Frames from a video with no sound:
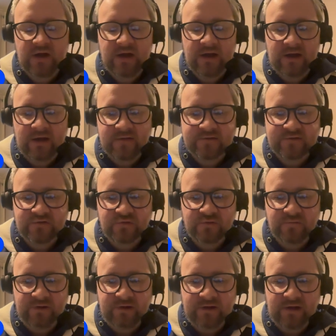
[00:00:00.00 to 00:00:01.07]

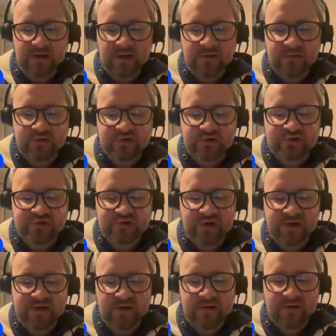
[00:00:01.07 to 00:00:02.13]
to the English
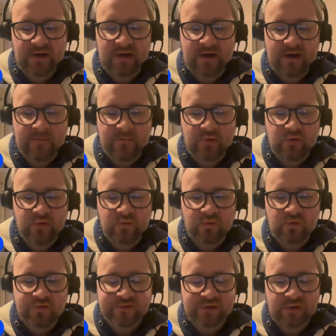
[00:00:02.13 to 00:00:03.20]
striker, who
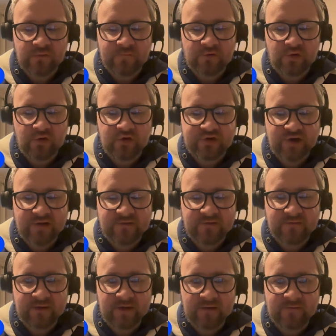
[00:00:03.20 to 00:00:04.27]
was out of contract at the